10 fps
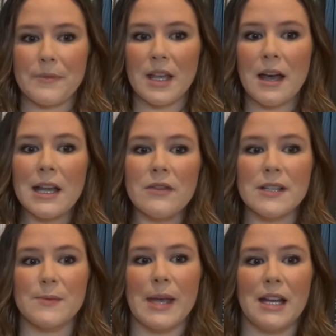kind of
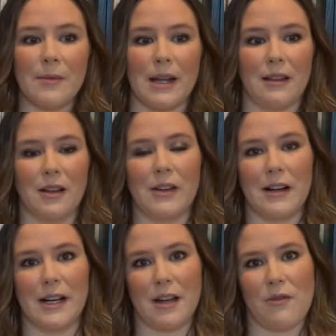expanding my
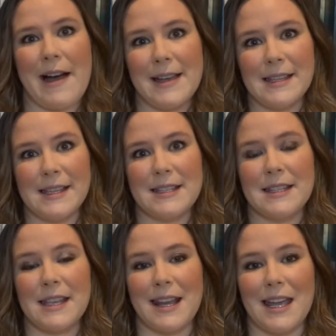literary
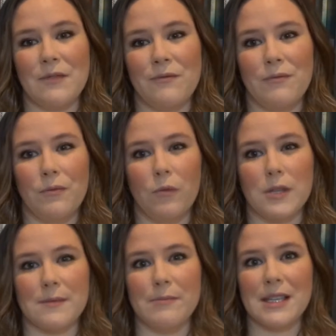horizons, and I
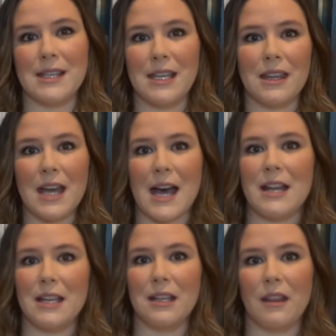was missing
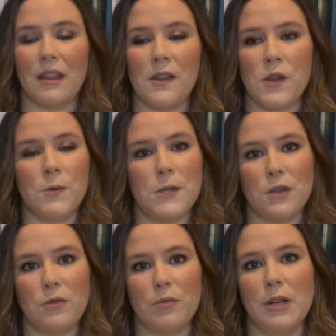that in the
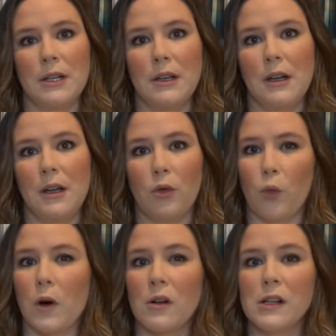YouTube
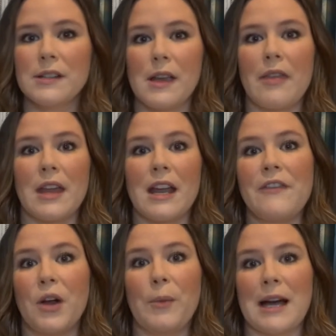world. And then I
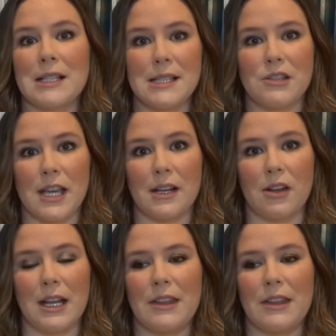found Max's channel, and